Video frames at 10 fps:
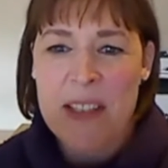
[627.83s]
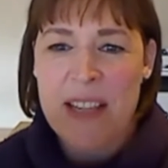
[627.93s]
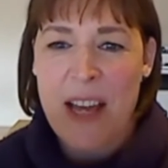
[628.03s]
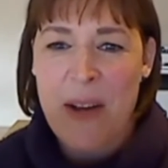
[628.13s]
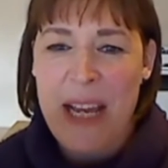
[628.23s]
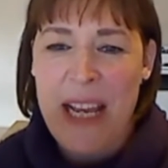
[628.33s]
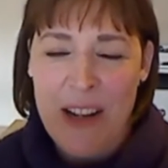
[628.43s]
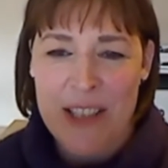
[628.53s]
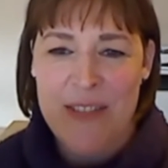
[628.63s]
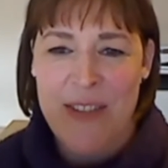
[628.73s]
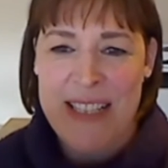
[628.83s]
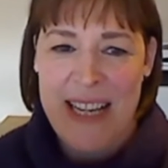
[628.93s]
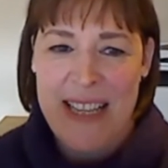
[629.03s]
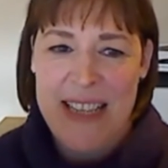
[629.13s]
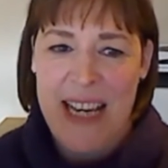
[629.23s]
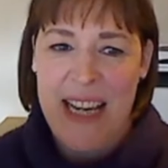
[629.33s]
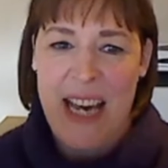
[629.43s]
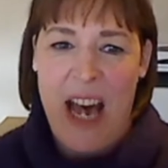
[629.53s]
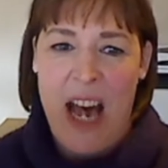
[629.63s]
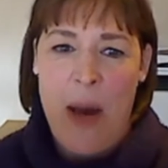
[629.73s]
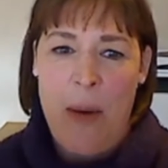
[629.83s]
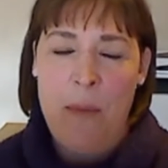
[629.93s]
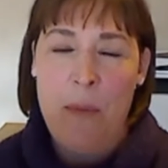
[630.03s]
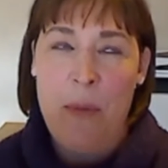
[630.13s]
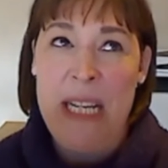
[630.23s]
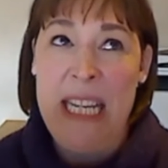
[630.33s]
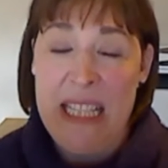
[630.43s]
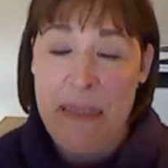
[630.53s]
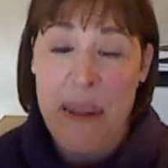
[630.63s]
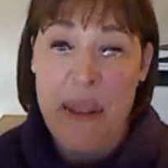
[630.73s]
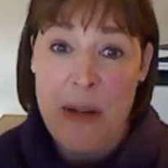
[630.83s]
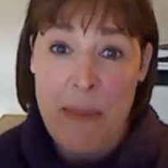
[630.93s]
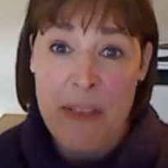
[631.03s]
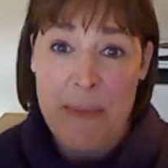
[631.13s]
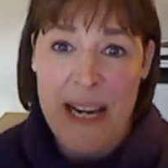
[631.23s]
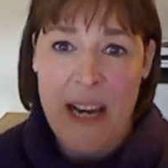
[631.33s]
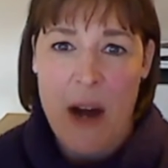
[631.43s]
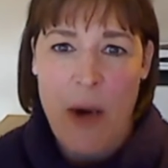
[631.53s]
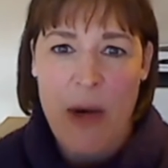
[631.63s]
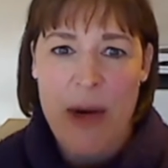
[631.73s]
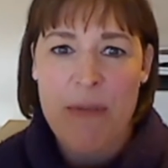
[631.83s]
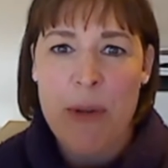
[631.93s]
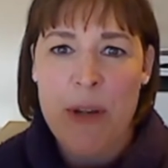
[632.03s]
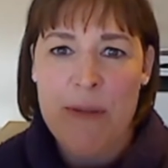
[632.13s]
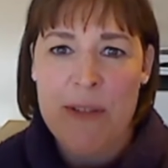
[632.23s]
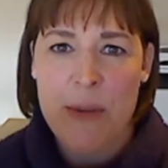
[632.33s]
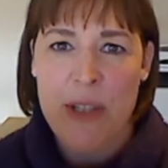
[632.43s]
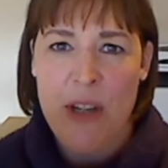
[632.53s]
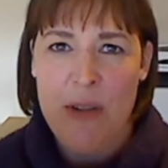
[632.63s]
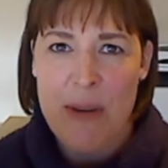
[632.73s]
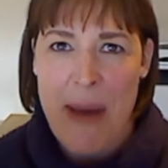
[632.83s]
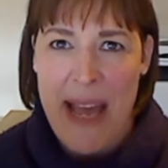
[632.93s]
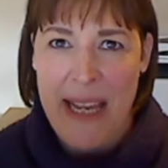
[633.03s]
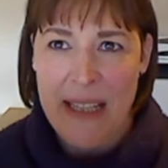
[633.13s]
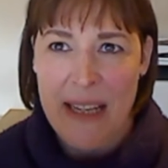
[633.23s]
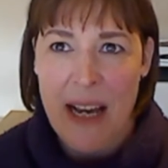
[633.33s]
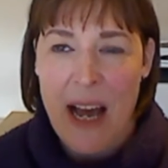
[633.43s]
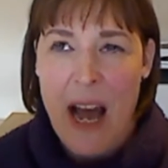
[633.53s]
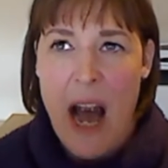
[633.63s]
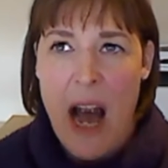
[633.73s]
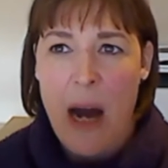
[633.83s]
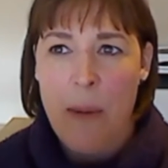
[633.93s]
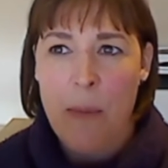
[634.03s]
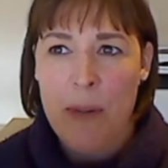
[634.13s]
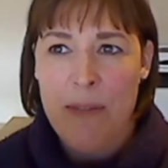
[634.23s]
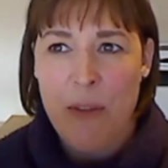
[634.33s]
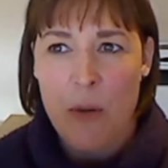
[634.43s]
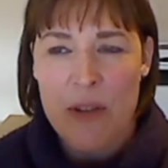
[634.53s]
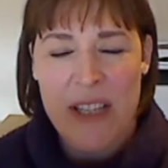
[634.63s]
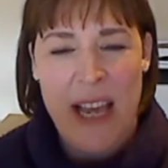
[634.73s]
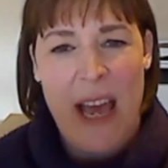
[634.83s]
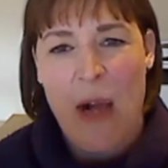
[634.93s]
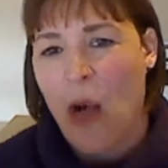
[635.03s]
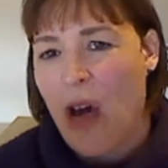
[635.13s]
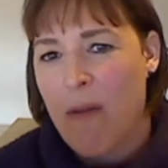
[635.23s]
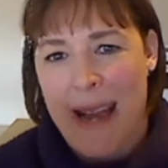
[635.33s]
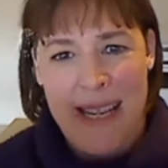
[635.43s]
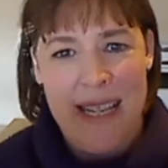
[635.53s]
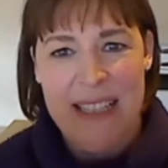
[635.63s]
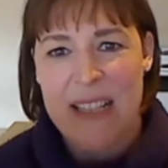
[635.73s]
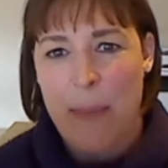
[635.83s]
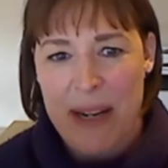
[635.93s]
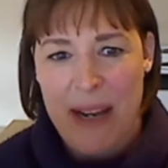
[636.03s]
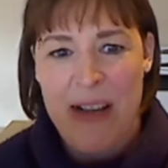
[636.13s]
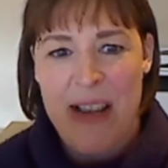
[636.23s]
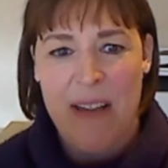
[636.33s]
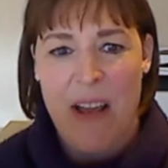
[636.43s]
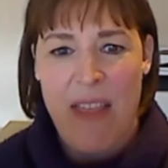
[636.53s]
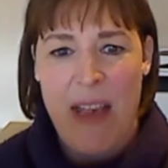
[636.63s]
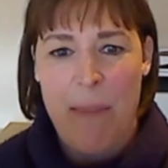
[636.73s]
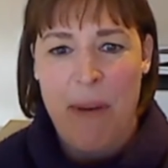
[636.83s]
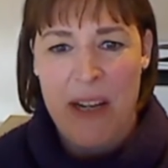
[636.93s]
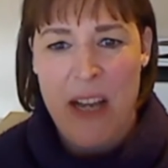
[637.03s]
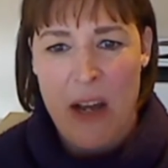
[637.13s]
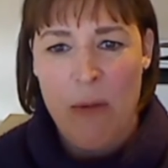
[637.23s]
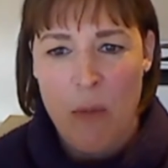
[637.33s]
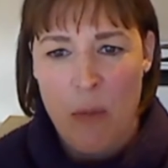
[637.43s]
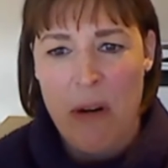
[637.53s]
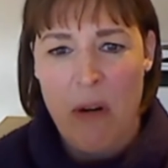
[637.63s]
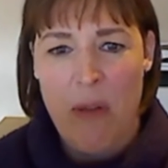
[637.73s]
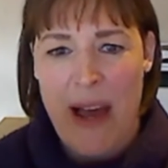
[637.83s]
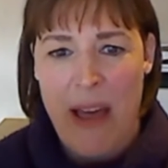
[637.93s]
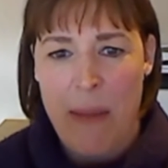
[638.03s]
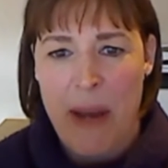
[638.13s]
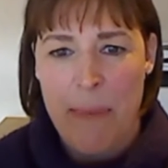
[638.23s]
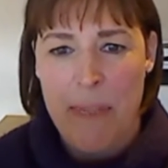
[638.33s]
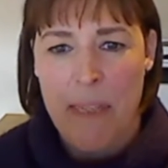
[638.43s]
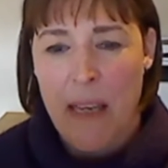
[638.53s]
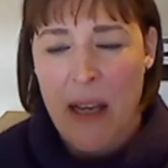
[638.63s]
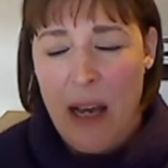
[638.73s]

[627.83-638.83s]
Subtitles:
So it looks fantastic. We need to build the numbers back up. Where we've moved to a new domain, we've got to get all our rankings up and everything like that. But I know we're on that at the moment.